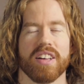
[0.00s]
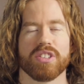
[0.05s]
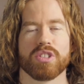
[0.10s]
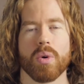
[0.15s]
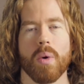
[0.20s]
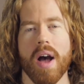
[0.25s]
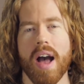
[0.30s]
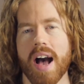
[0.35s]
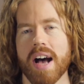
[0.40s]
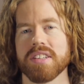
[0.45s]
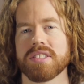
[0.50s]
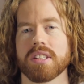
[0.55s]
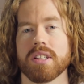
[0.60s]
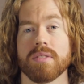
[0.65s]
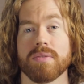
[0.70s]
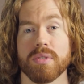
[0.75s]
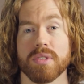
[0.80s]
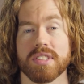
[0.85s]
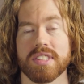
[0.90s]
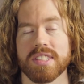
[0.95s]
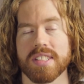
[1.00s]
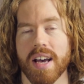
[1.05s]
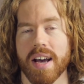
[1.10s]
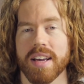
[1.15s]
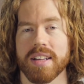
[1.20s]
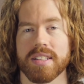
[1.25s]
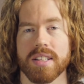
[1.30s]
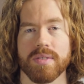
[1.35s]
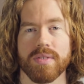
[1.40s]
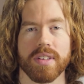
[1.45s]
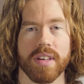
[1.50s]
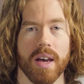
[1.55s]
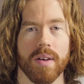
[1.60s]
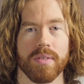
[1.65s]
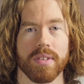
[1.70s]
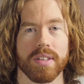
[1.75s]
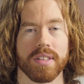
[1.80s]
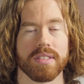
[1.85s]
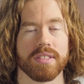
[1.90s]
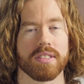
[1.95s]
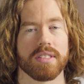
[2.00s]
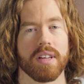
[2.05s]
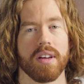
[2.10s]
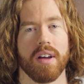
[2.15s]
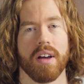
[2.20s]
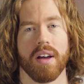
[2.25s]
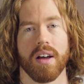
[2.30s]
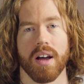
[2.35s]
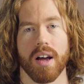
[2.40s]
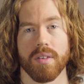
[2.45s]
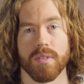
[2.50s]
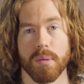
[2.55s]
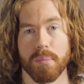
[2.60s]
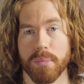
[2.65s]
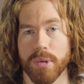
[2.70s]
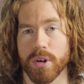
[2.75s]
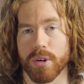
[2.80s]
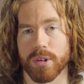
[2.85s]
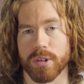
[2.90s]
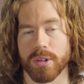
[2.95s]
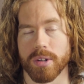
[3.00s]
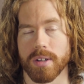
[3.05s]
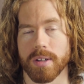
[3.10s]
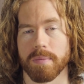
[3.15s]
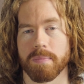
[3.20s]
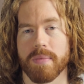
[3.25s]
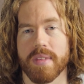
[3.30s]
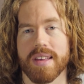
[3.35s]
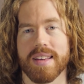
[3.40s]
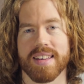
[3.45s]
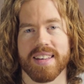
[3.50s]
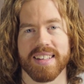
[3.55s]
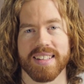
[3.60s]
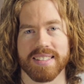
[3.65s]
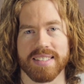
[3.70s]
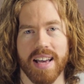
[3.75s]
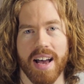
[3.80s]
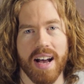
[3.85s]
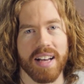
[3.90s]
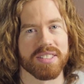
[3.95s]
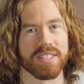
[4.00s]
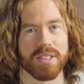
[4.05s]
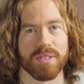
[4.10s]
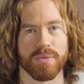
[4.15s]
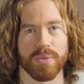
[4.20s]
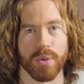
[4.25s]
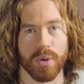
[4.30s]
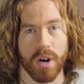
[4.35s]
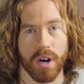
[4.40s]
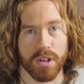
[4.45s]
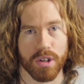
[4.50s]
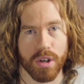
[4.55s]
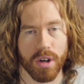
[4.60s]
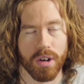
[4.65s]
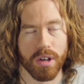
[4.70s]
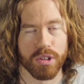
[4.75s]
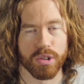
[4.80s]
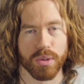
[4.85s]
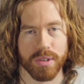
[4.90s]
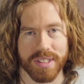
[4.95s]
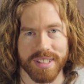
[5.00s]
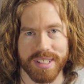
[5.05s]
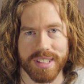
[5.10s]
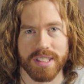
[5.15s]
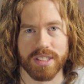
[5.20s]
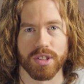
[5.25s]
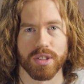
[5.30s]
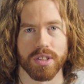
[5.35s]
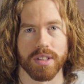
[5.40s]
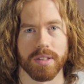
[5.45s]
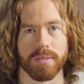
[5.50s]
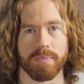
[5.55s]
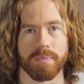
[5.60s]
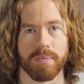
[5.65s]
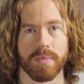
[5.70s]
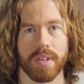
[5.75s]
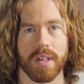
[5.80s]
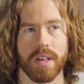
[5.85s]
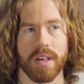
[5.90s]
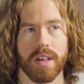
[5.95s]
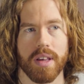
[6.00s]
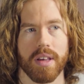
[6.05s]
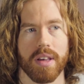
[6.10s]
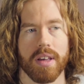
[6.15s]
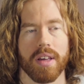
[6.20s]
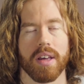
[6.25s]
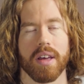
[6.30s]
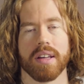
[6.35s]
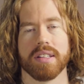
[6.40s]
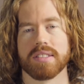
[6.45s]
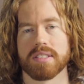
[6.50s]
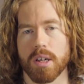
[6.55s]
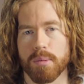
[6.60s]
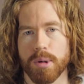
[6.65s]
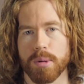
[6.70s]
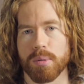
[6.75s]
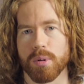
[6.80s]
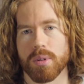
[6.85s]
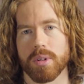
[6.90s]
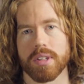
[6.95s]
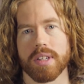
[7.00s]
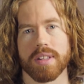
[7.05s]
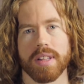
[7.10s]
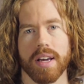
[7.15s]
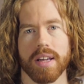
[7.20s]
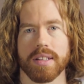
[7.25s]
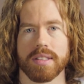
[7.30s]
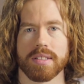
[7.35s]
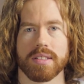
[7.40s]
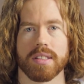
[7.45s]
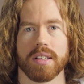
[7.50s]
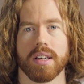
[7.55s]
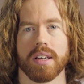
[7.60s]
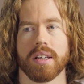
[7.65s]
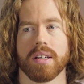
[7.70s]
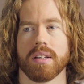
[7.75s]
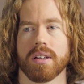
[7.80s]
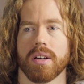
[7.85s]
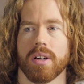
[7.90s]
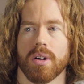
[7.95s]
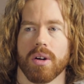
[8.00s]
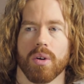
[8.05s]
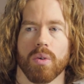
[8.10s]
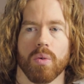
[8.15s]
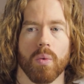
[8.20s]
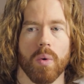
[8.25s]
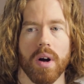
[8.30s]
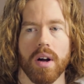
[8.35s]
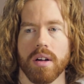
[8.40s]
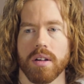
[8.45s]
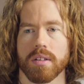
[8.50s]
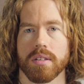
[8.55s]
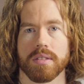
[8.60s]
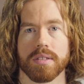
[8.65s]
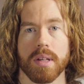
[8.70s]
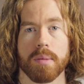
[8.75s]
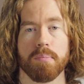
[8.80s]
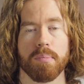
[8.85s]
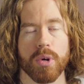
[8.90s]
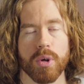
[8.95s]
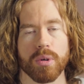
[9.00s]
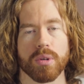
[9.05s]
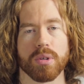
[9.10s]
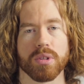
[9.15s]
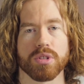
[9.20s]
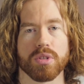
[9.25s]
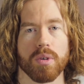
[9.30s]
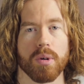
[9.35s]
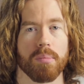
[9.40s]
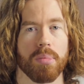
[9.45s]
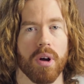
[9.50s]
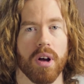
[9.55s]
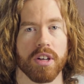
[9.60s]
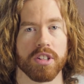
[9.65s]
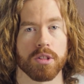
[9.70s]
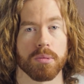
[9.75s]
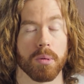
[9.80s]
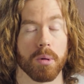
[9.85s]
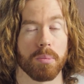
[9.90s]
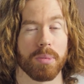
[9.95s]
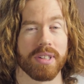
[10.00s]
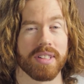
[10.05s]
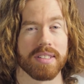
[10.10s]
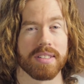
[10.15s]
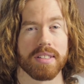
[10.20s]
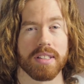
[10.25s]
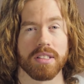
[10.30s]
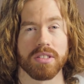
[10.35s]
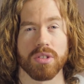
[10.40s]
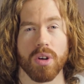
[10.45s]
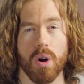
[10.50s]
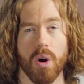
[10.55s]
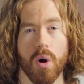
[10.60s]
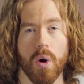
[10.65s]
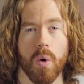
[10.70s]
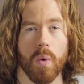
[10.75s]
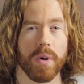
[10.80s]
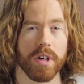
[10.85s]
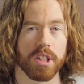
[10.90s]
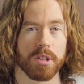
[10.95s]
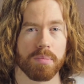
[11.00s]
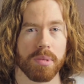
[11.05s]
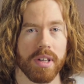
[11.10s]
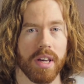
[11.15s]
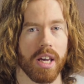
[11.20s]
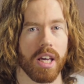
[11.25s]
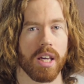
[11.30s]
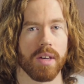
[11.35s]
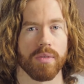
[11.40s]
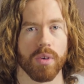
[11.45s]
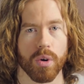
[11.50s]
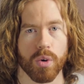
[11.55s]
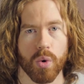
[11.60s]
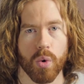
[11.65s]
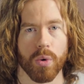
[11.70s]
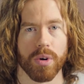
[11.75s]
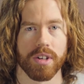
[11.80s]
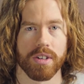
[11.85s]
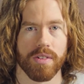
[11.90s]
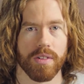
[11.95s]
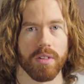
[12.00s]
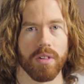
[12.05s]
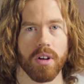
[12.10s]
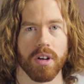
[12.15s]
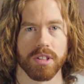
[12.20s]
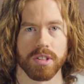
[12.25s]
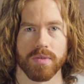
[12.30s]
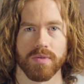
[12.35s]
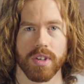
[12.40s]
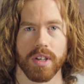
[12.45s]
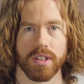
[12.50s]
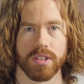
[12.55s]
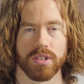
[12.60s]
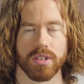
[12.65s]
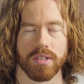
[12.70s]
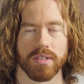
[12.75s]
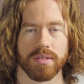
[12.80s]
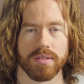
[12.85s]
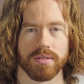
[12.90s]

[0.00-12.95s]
So asking for scientific evidence of a miracle is asking for a contradiction. And some people look at that and say, well, then miracles are impossible because things always behave according to the laws of nature.